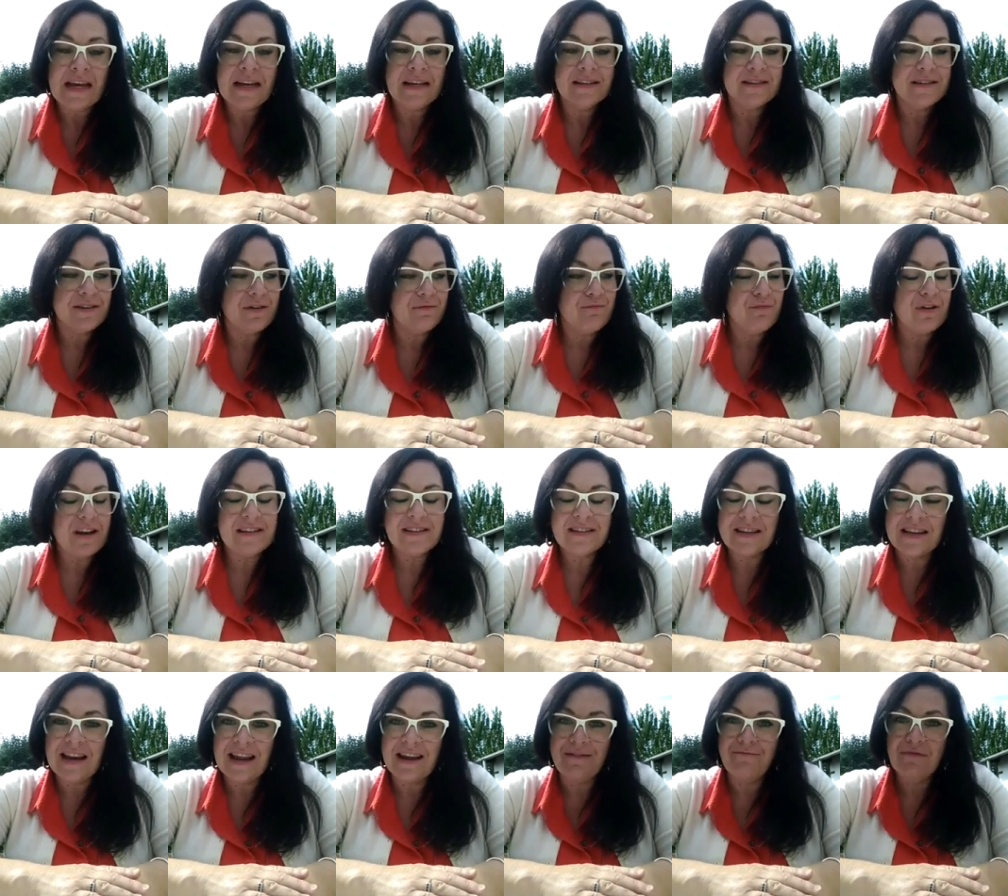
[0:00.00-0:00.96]
So
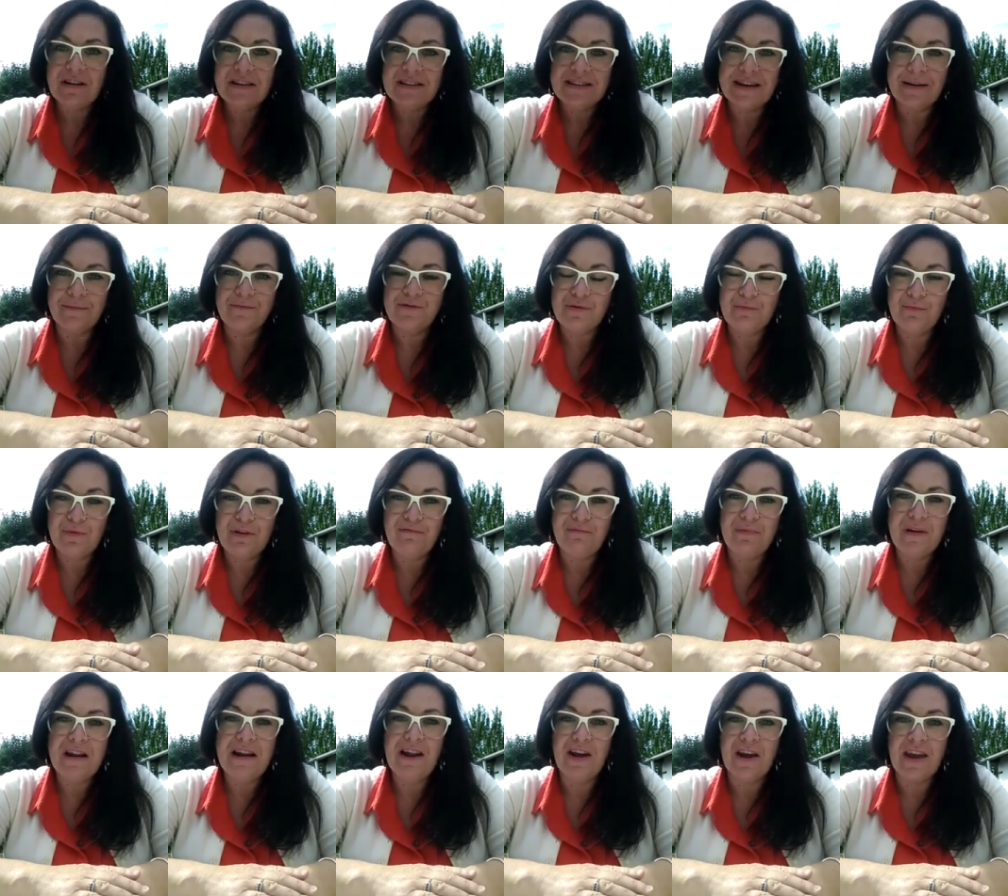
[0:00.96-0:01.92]
recently in reception we've
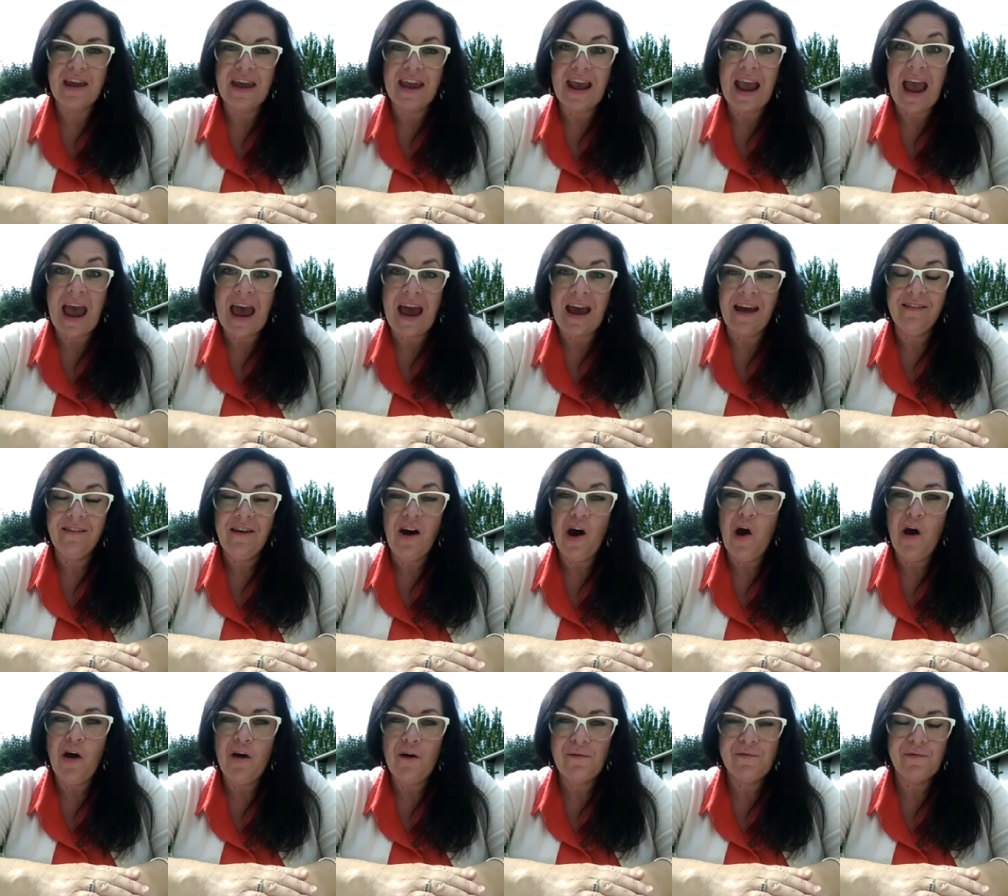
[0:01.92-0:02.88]
been looking at
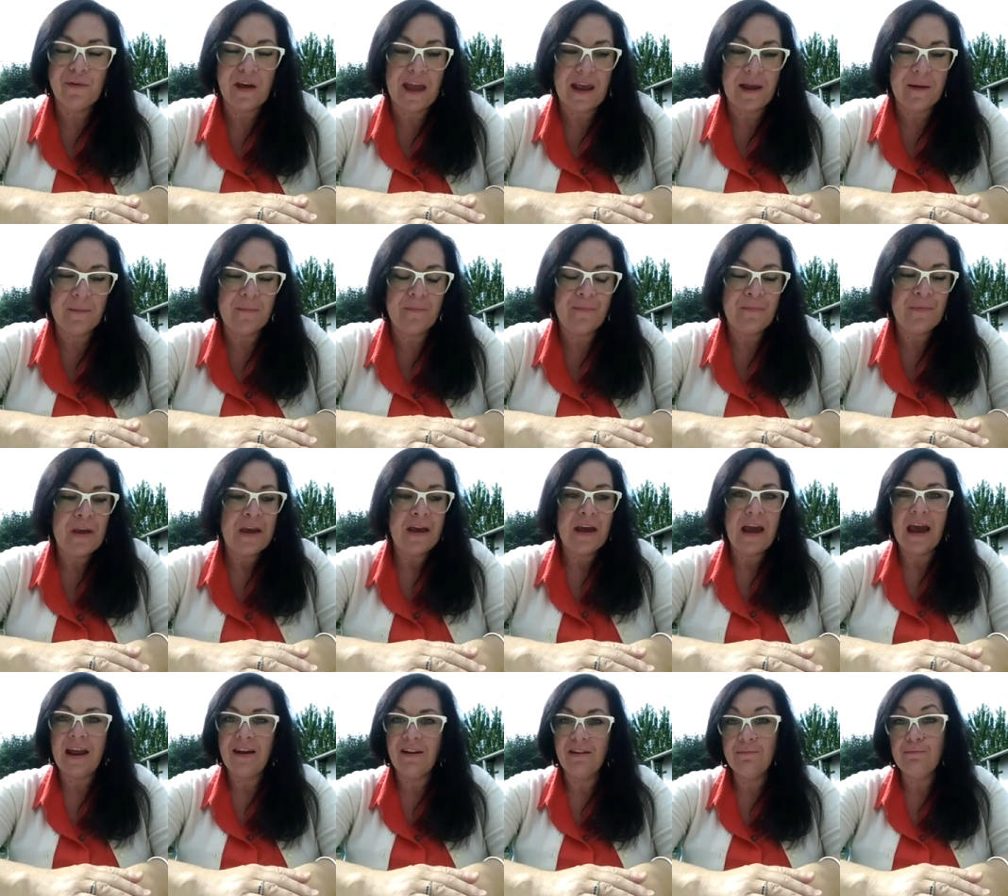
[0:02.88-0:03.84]
halving
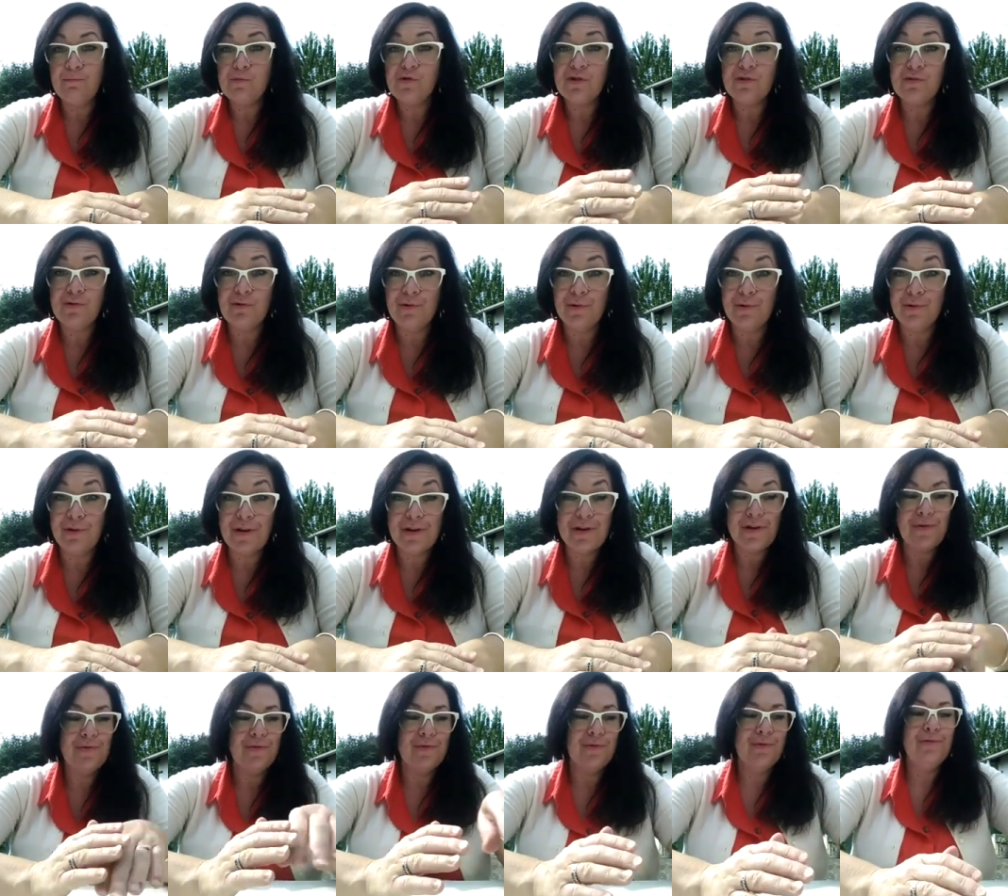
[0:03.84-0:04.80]
and I'm sure that
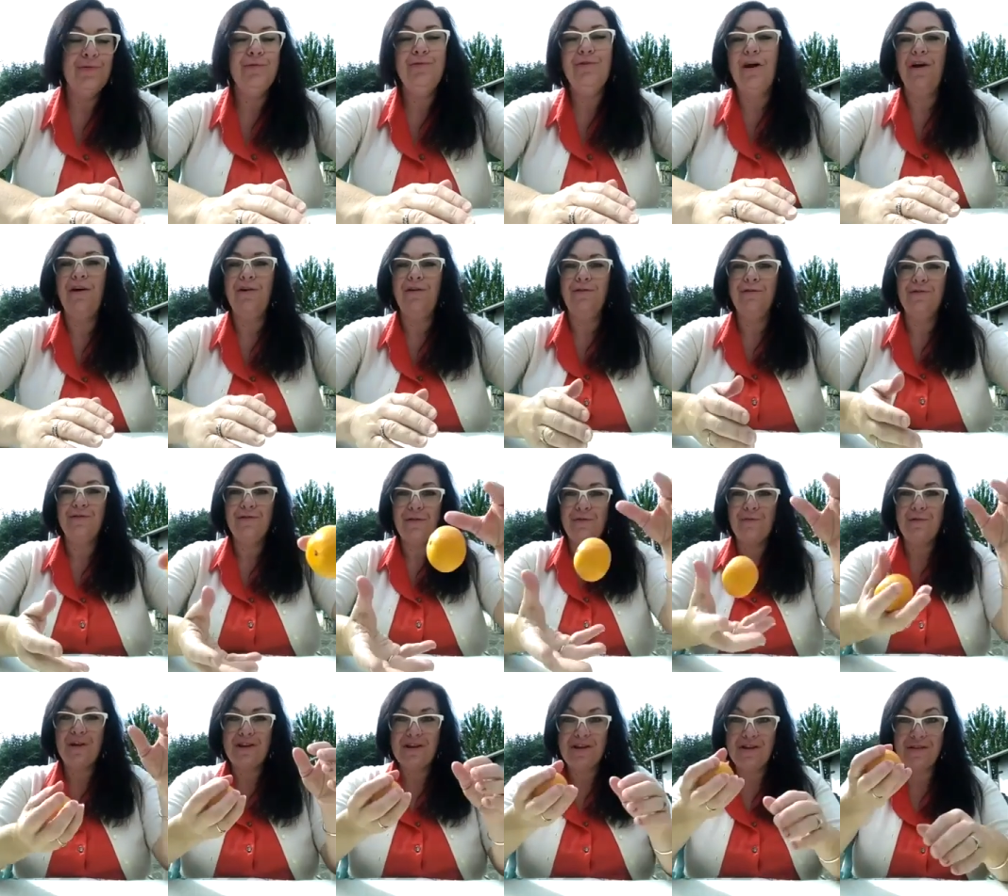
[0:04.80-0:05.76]
you all know that
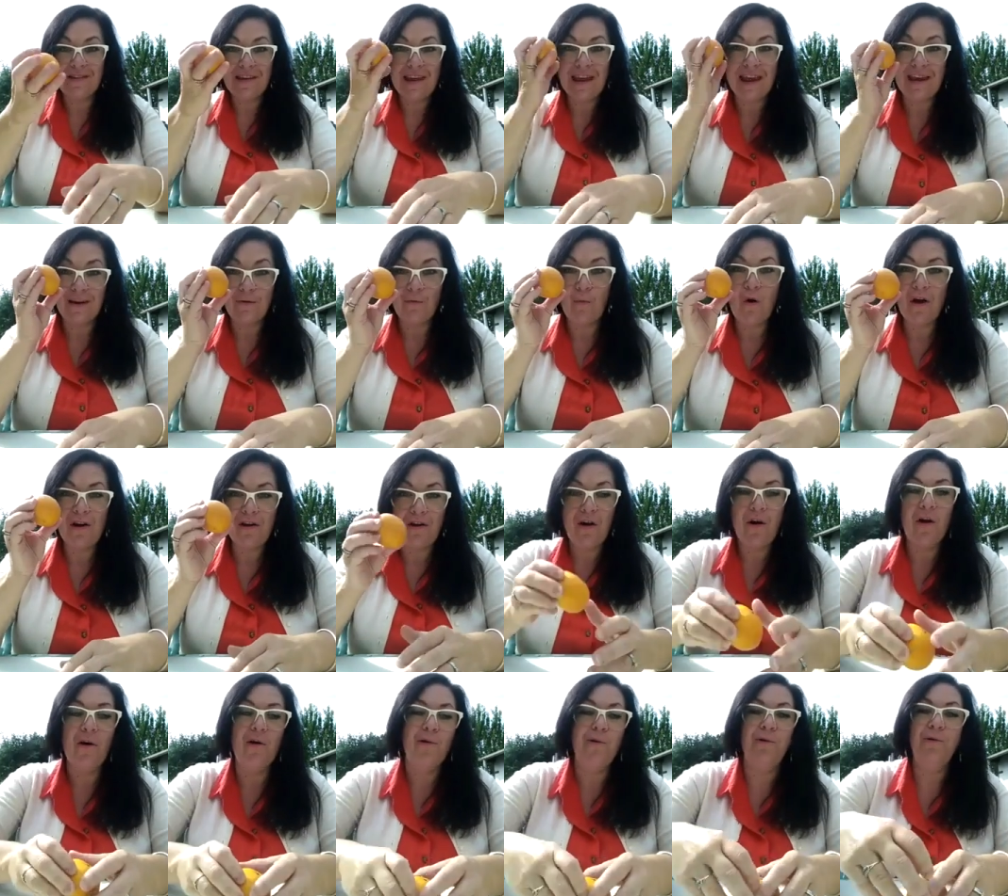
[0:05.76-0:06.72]
when you take one
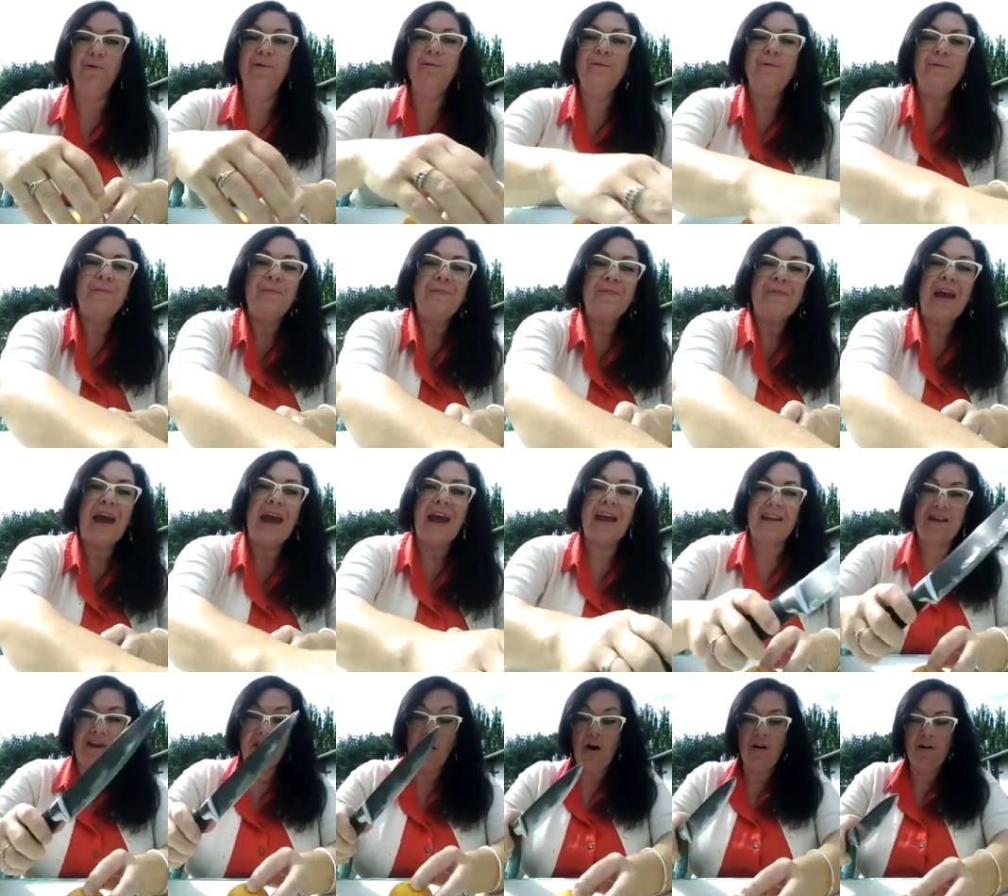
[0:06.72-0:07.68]
whole
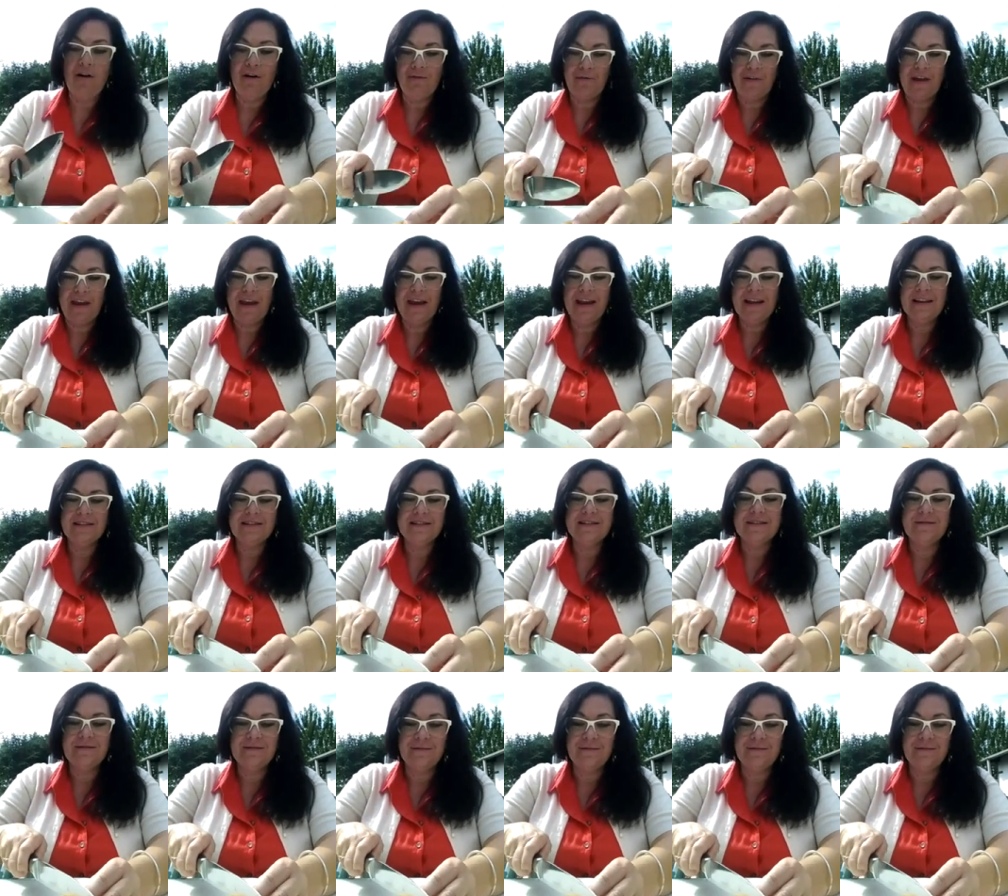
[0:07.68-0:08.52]
and you halve it,